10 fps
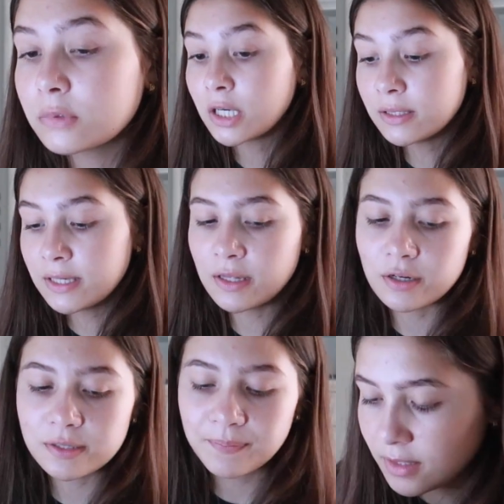
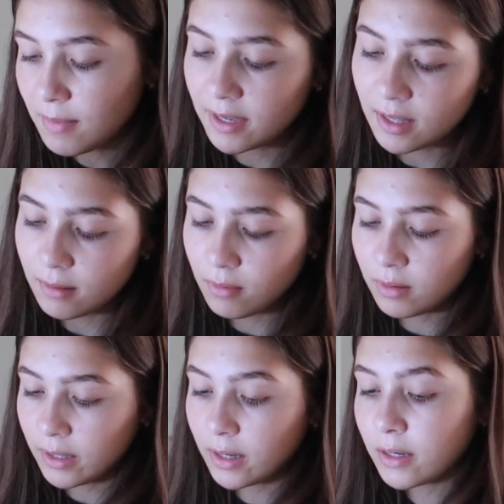concealers to make it
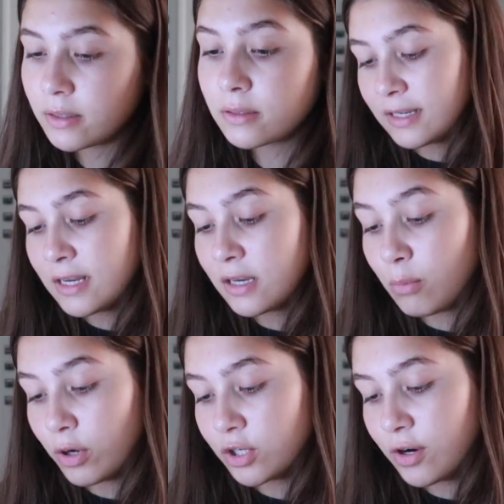like a tinted
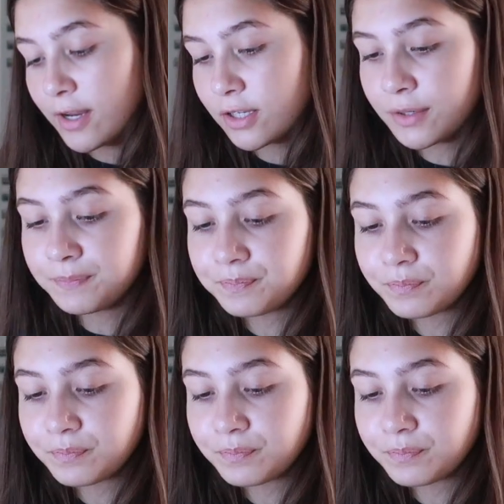moisturizer.